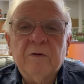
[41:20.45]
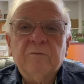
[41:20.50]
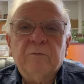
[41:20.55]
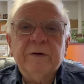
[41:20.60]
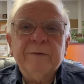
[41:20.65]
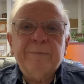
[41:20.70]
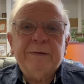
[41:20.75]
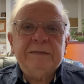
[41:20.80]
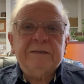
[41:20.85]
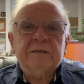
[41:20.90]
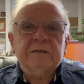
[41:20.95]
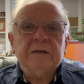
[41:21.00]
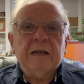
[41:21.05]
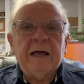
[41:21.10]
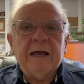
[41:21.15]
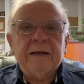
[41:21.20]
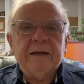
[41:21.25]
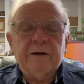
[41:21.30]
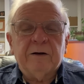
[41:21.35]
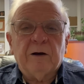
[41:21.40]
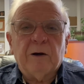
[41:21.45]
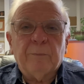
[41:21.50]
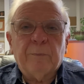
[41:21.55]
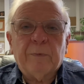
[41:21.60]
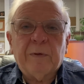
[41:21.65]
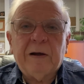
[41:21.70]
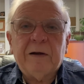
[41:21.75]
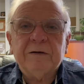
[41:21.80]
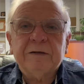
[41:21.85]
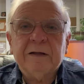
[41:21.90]
if we've been slack in our
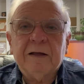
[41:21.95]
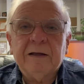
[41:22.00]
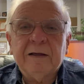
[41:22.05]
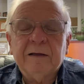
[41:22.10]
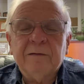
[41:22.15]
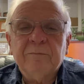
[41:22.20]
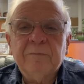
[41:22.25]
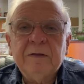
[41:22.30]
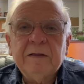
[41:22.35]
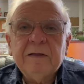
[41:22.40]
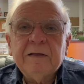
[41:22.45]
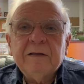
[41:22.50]
prayer time,